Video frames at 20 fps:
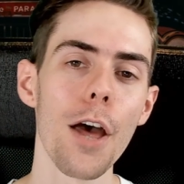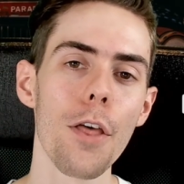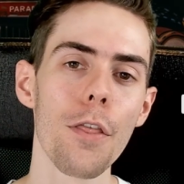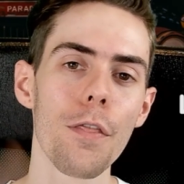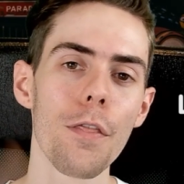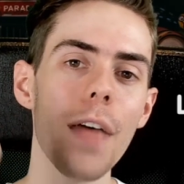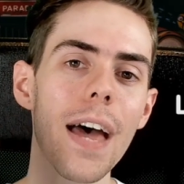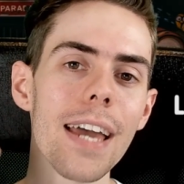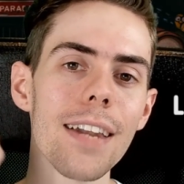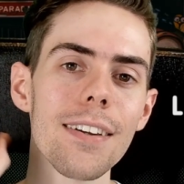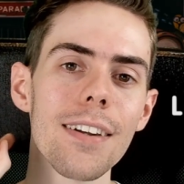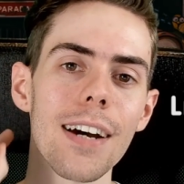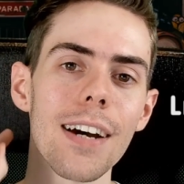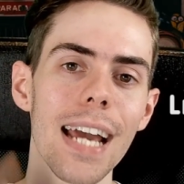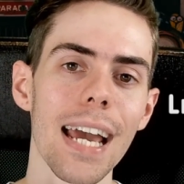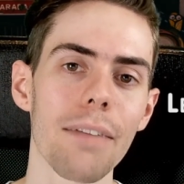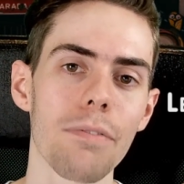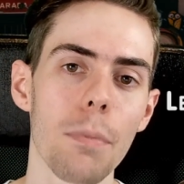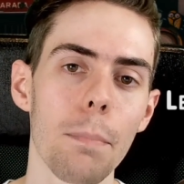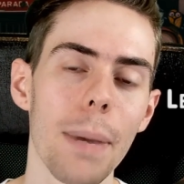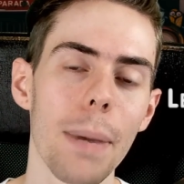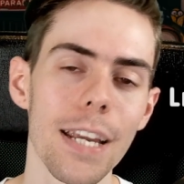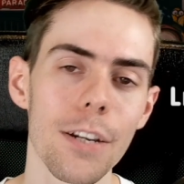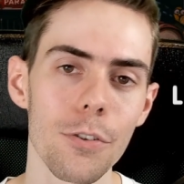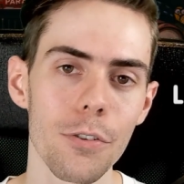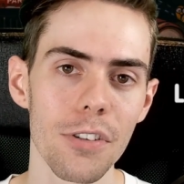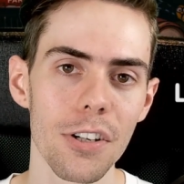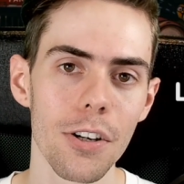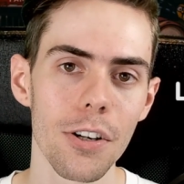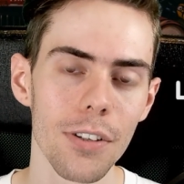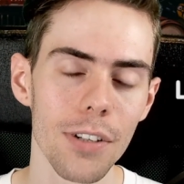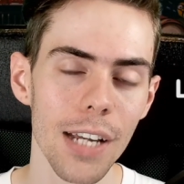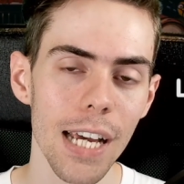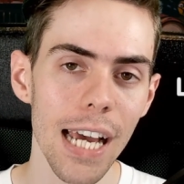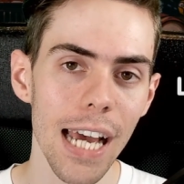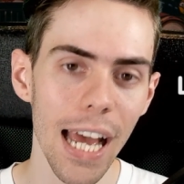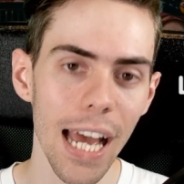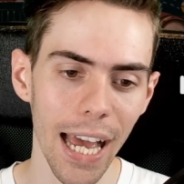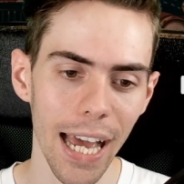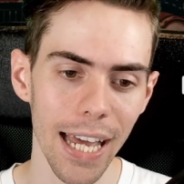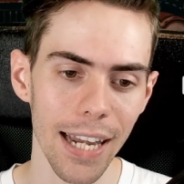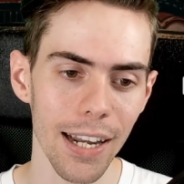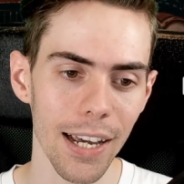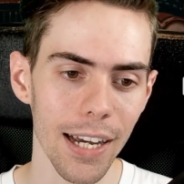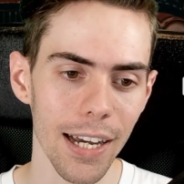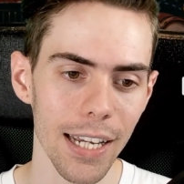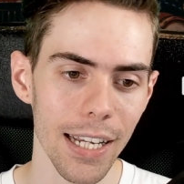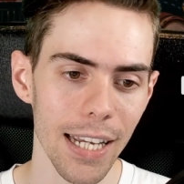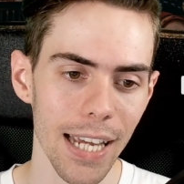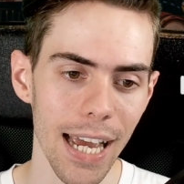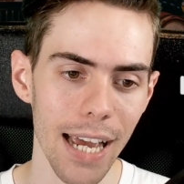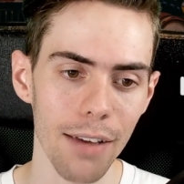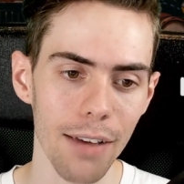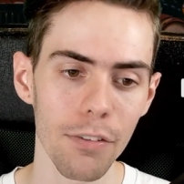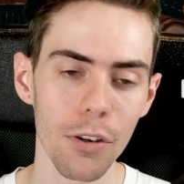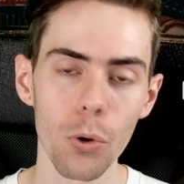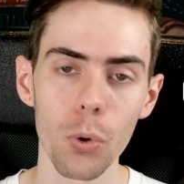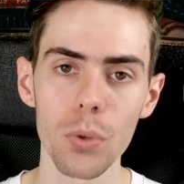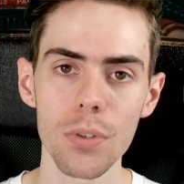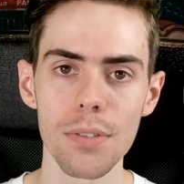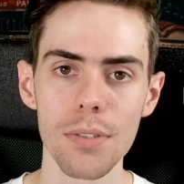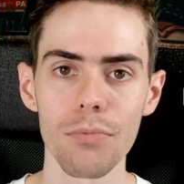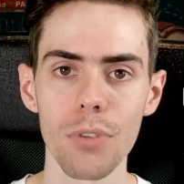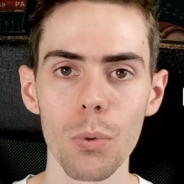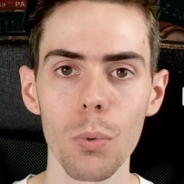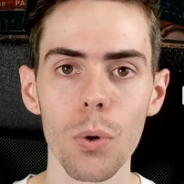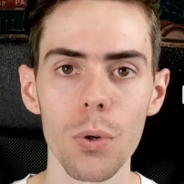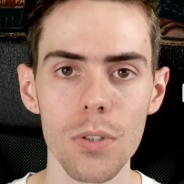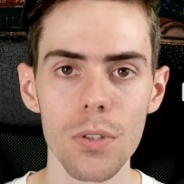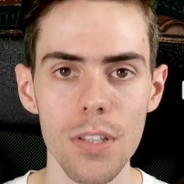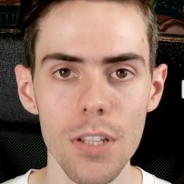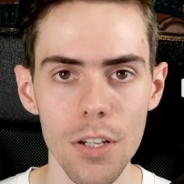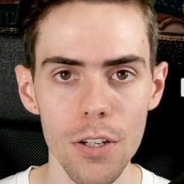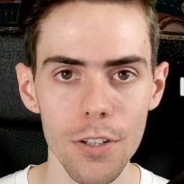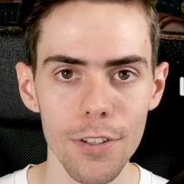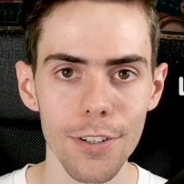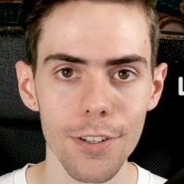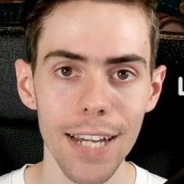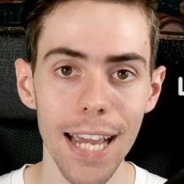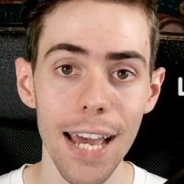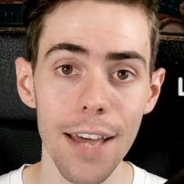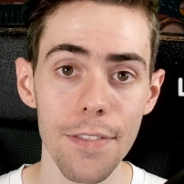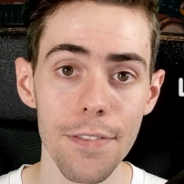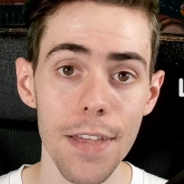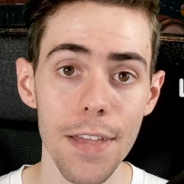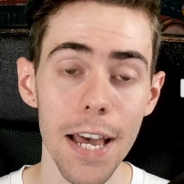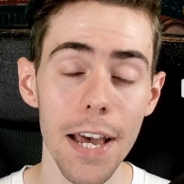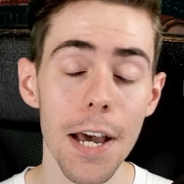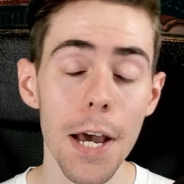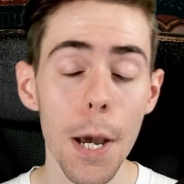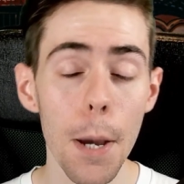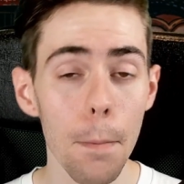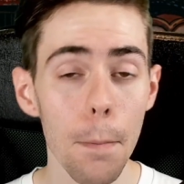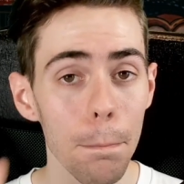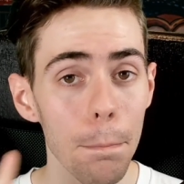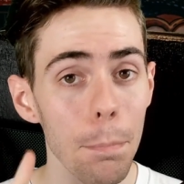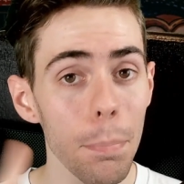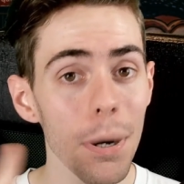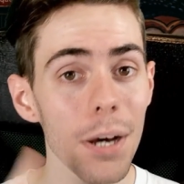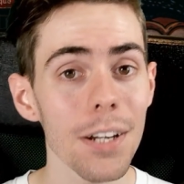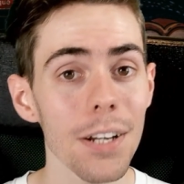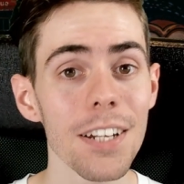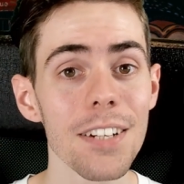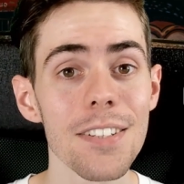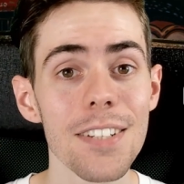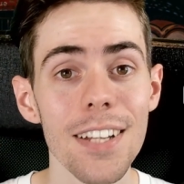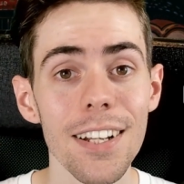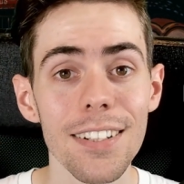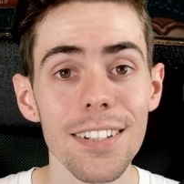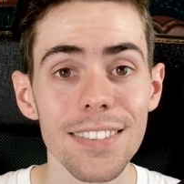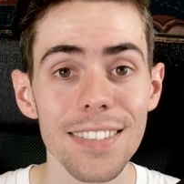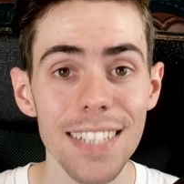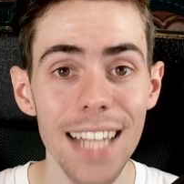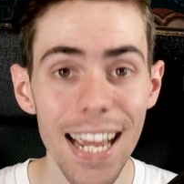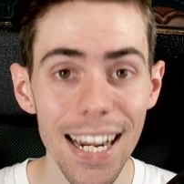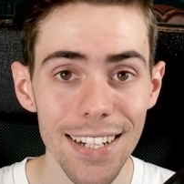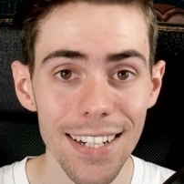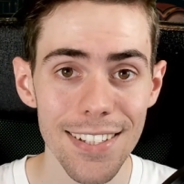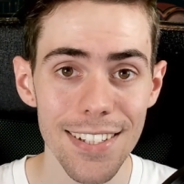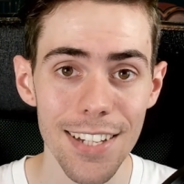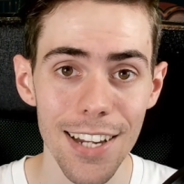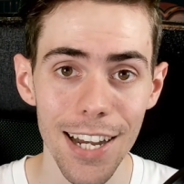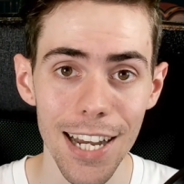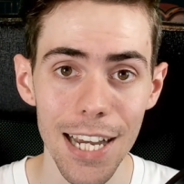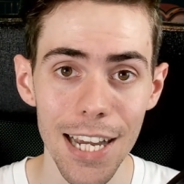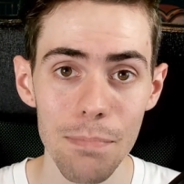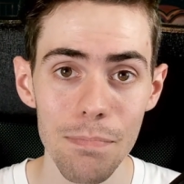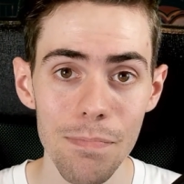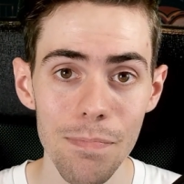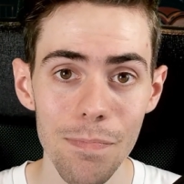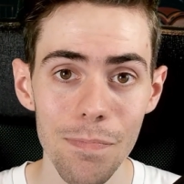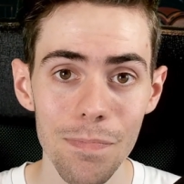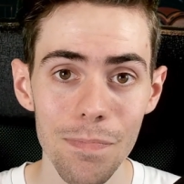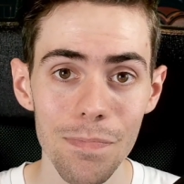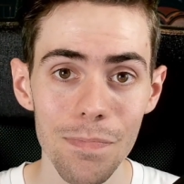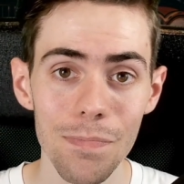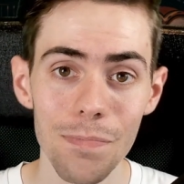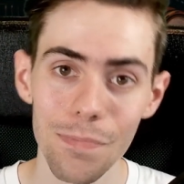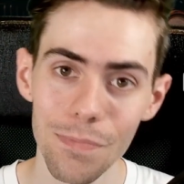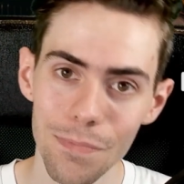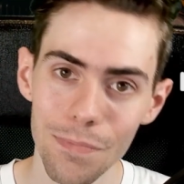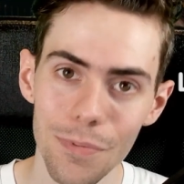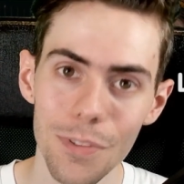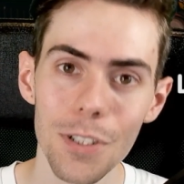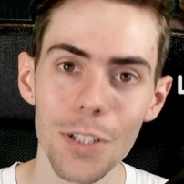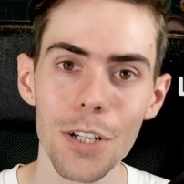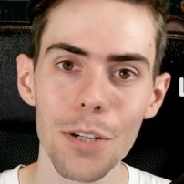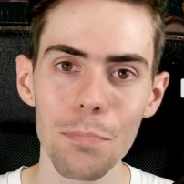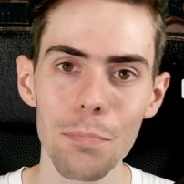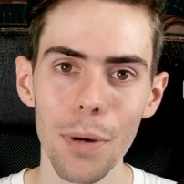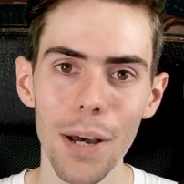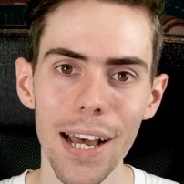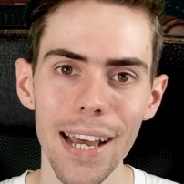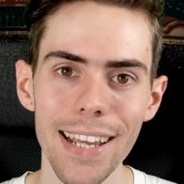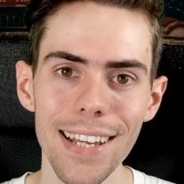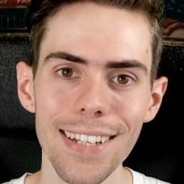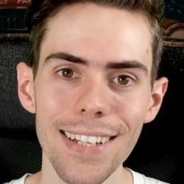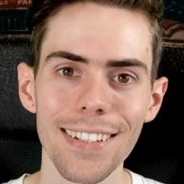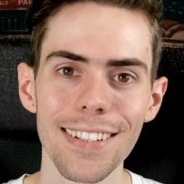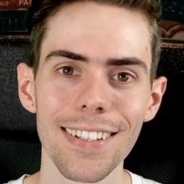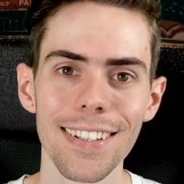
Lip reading: then I have the Patreon and I have awesome rewards that you can look at there. But until next time, goodbye.